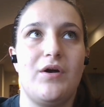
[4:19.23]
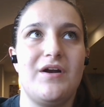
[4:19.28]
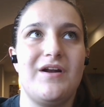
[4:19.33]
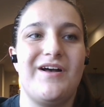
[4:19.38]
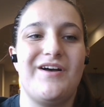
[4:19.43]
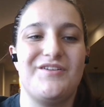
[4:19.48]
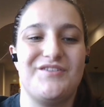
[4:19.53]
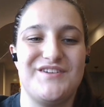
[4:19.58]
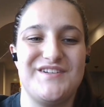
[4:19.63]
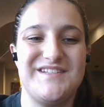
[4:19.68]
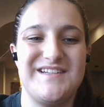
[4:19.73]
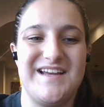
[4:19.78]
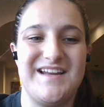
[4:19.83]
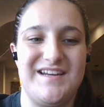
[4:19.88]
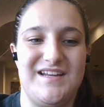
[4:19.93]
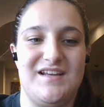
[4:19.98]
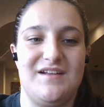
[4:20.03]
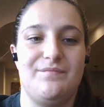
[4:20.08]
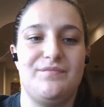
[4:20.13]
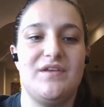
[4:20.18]

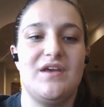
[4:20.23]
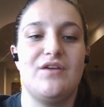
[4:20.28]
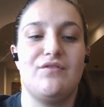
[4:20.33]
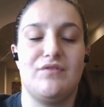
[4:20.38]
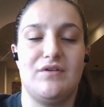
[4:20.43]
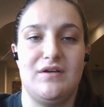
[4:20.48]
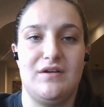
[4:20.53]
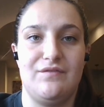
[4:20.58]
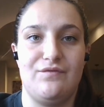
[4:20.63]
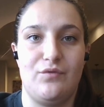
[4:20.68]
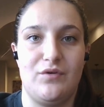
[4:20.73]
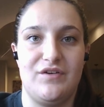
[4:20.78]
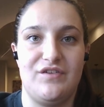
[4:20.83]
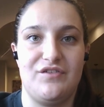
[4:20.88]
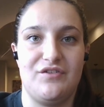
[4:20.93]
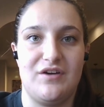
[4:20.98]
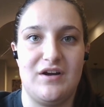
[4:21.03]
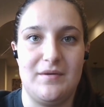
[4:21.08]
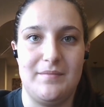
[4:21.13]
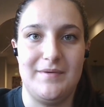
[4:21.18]
understanding, and reinforce the
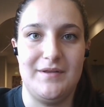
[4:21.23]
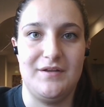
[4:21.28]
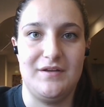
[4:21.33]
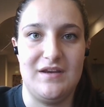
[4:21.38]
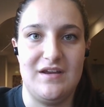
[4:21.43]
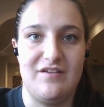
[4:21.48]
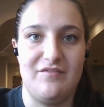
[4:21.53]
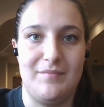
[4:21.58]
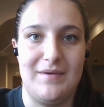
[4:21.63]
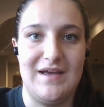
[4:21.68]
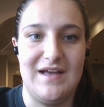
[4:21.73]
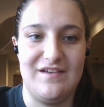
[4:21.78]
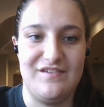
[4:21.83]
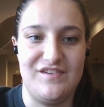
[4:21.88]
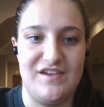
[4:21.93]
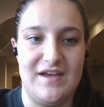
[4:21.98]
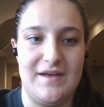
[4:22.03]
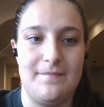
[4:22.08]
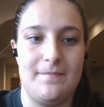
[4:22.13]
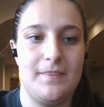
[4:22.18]
credibility of my essay.